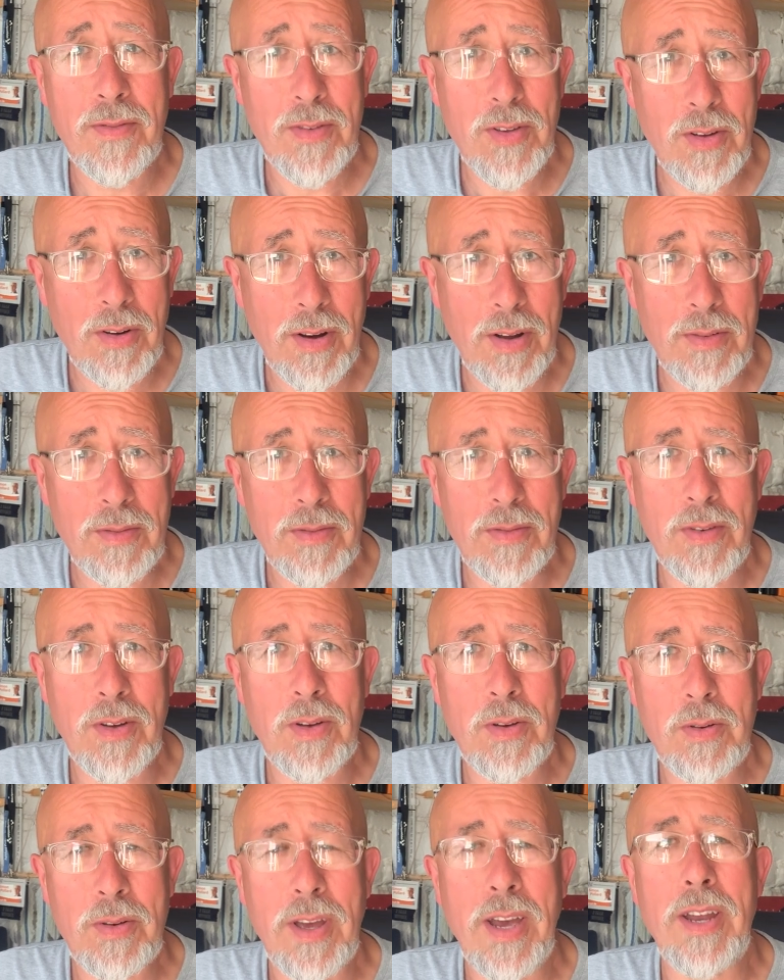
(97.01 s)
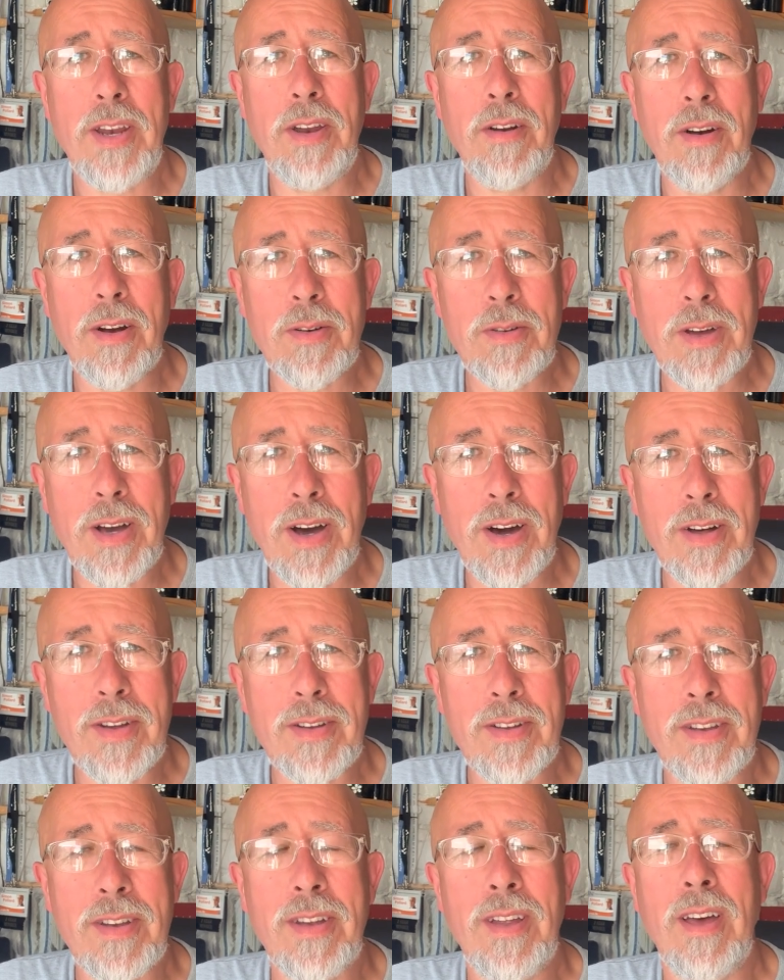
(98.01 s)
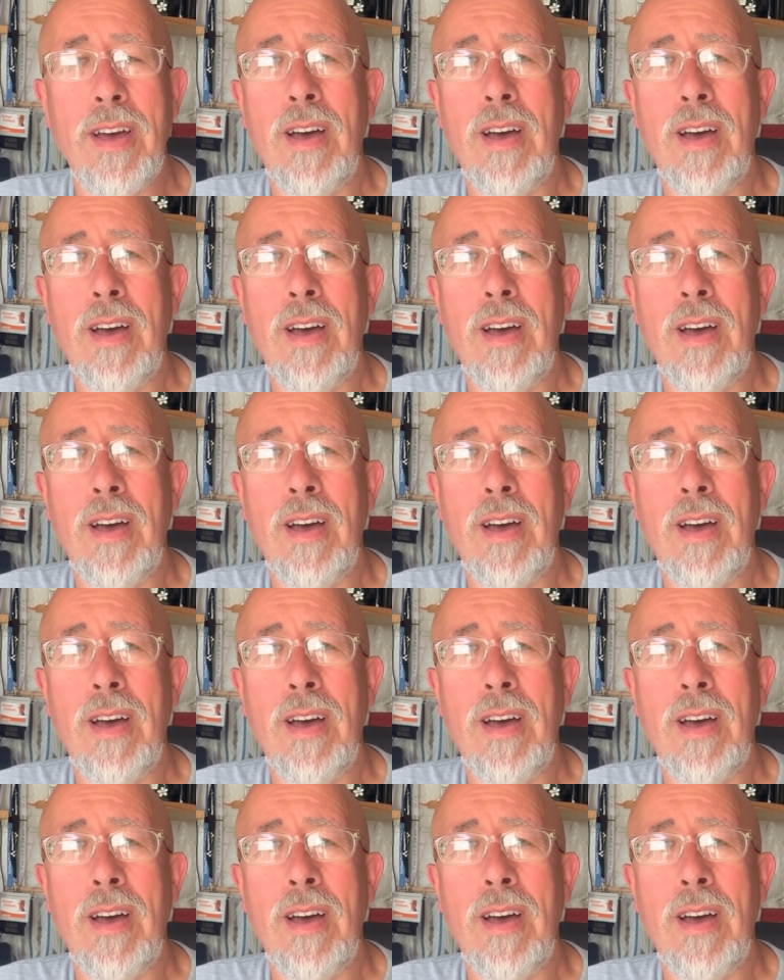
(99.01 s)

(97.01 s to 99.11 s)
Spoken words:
your own food in your own garden,